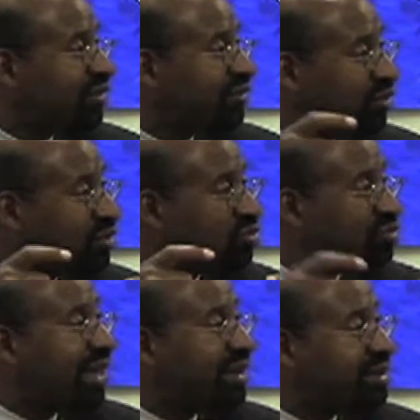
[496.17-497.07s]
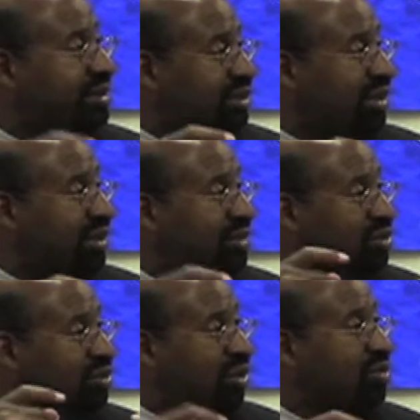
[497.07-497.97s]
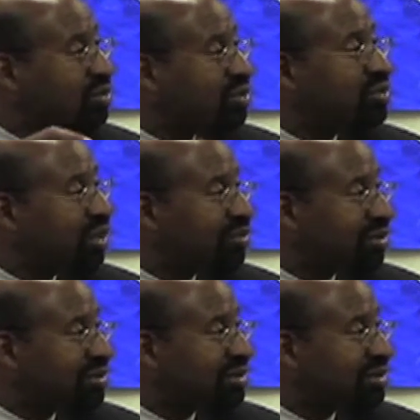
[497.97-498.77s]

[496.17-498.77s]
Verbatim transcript: If we dramatically change those two numbers,